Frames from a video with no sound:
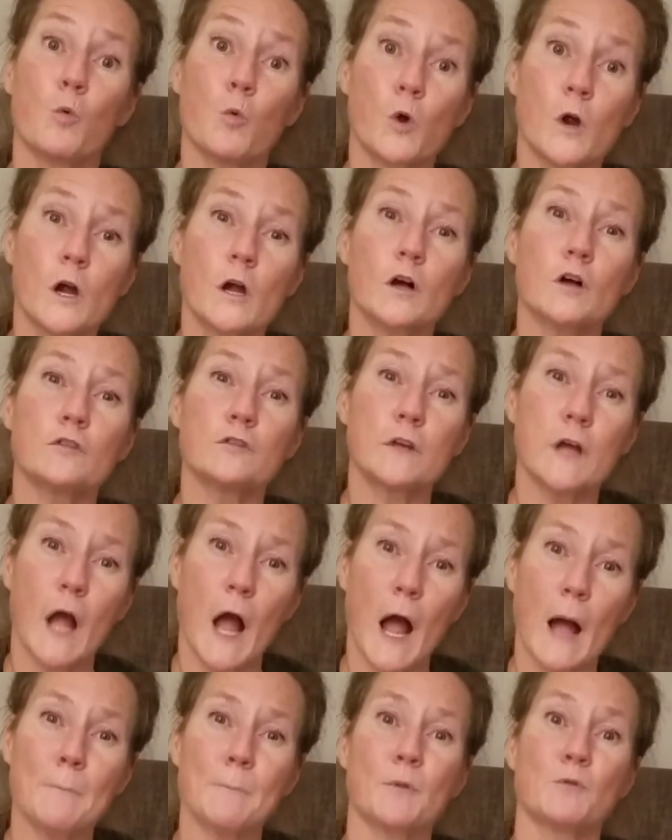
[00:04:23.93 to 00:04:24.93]
World
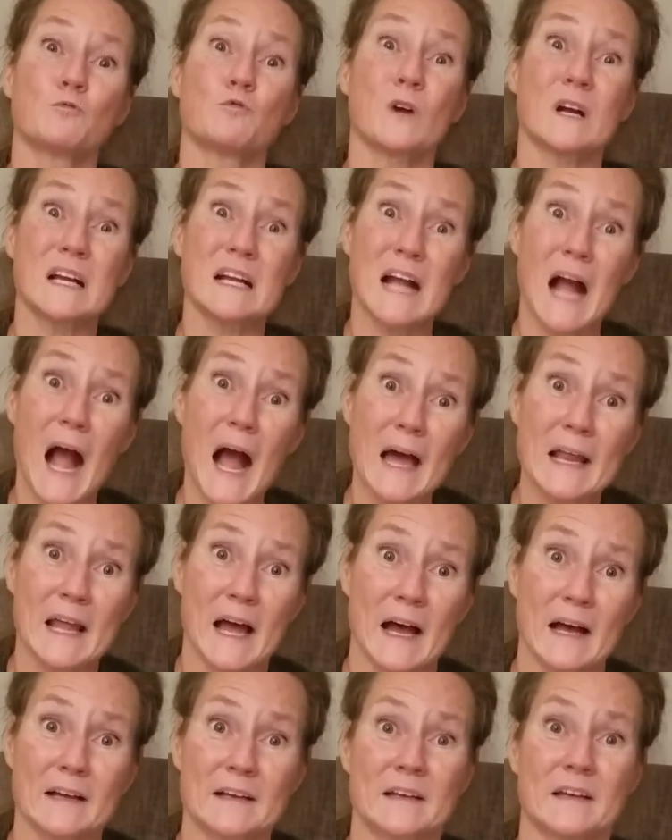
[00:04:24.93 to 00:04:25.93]
Cup
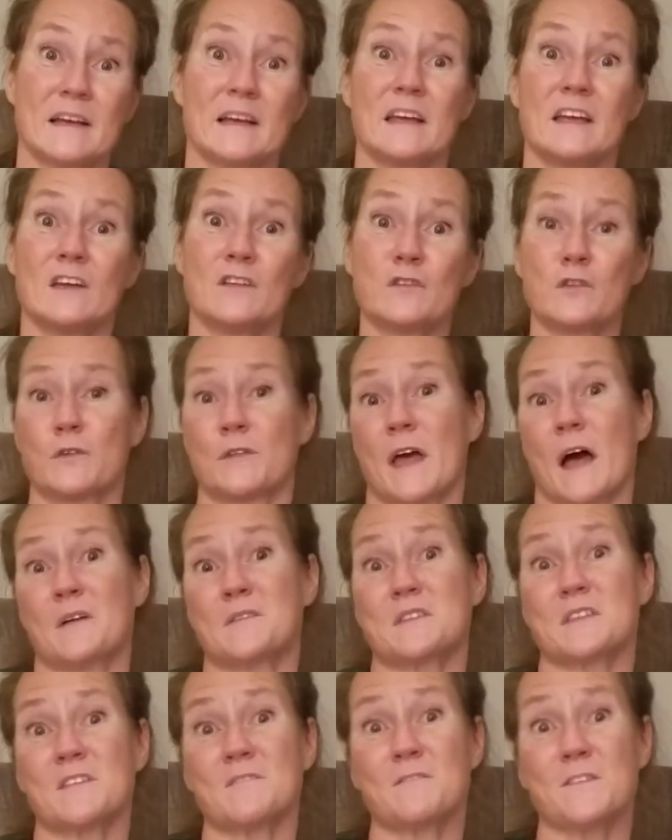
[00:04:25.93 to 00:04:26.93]
regatta in
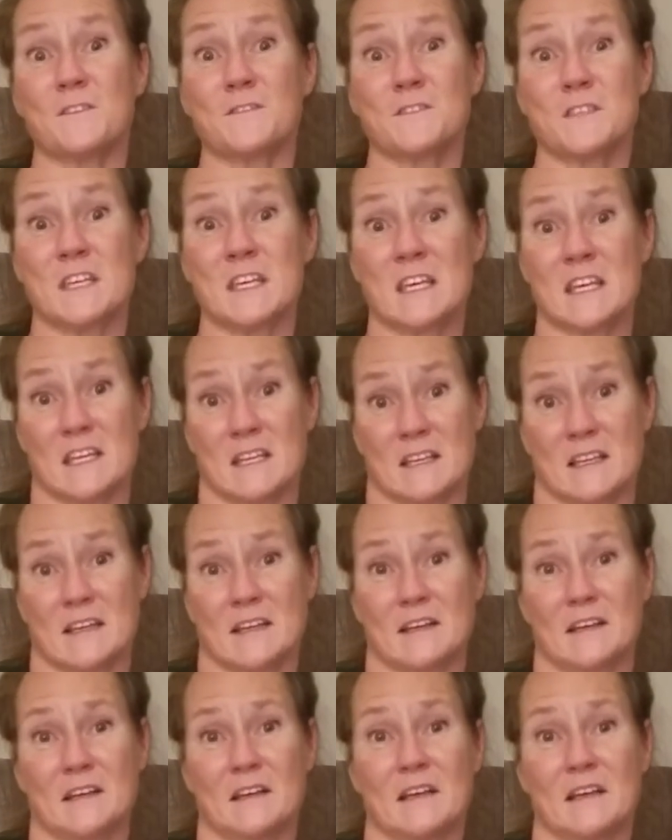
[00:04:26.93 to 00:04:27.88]
2015,